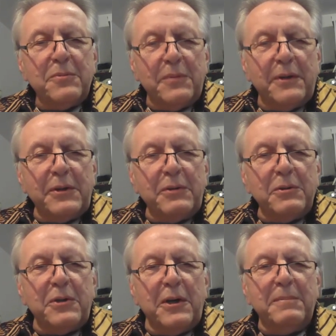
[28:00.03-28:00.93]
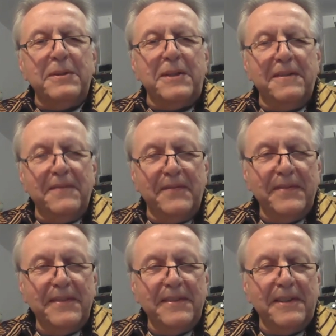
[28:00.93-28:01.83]
very good company,
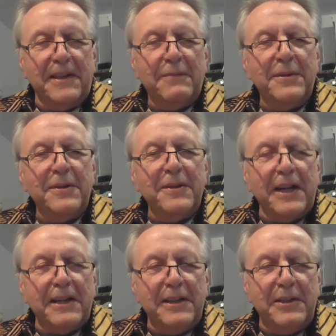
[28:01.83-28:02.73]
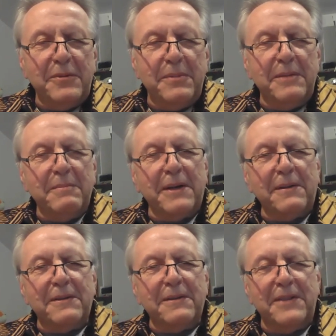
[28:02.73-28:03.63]
and I feel lucky to be
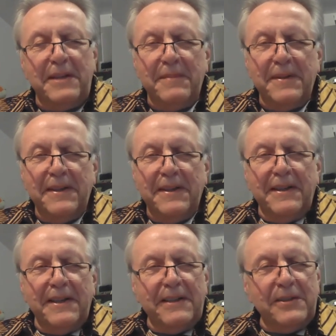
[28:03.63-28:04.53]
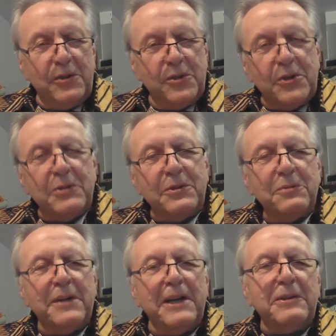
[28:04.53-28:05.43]
among the team. And it's just the
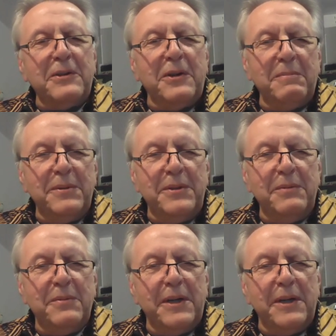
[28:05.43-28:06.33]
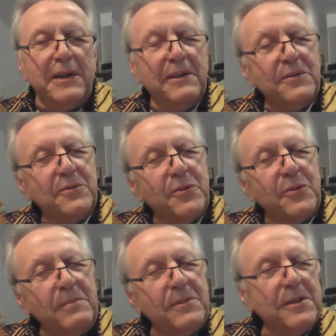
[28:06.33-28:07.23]
right company where
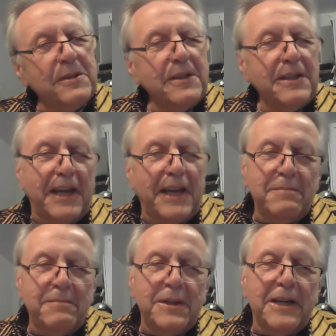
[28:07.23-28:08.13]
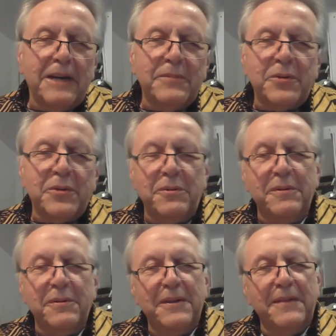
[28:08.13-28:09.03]
dreams can become
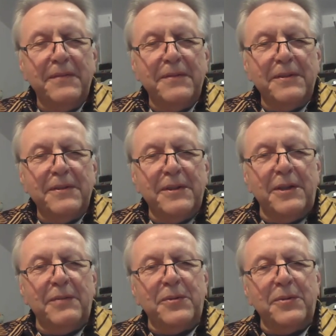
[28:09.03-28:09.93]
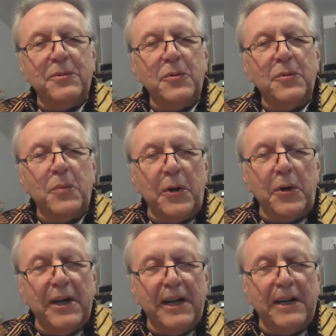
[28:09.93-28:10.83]
true if you work
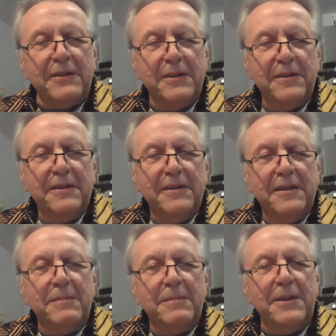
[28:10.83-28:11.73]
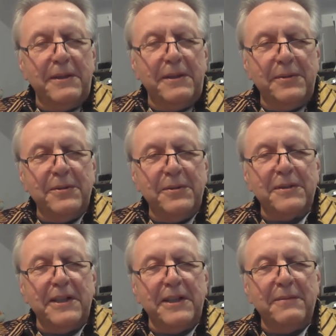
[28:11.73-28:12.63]
hard, believe in
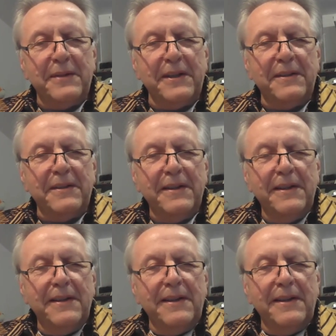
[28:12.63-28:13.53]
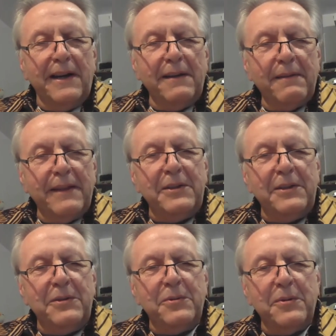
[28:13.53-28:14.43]
yourself, and I
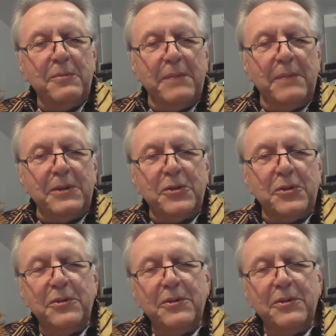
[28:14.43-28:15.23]
thank you so much